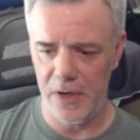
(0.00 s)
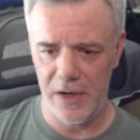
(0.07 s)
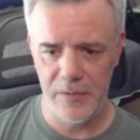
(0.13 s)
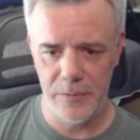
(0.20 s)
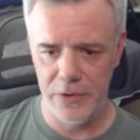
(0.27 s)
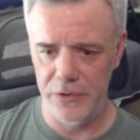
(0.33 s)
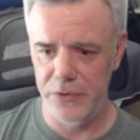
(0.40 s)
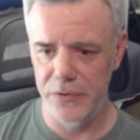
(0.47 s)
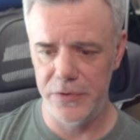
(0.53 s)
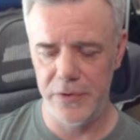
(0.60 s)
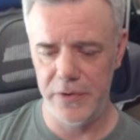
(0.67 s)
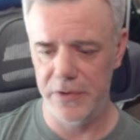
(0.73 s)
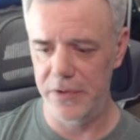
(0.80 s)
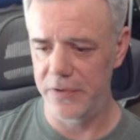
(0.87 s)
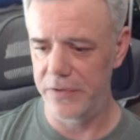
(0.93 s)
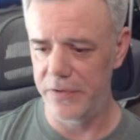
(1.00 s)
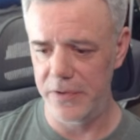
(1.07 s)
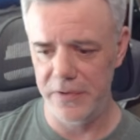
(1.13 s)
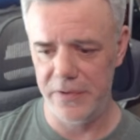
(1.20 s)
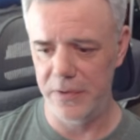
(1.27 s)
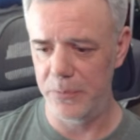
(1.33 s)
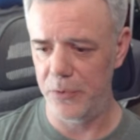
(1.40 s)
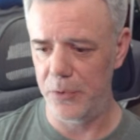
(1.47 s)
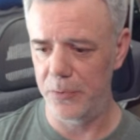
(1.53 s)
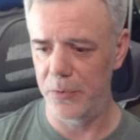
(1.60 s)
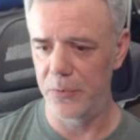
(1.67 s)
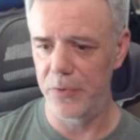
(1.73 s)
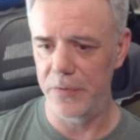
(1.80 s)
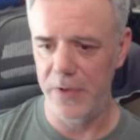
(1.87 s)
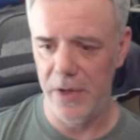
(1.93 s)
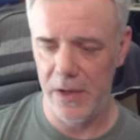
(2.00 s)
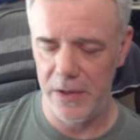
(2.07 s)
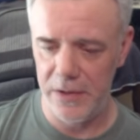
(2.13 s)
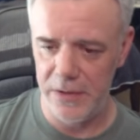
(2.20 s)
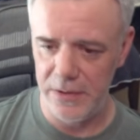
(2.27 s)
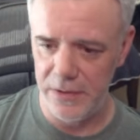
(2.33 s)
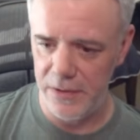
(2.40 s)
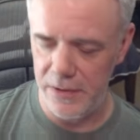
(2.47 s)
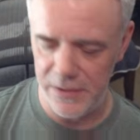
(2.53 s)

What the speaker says: I've been using this since the moment we've got it.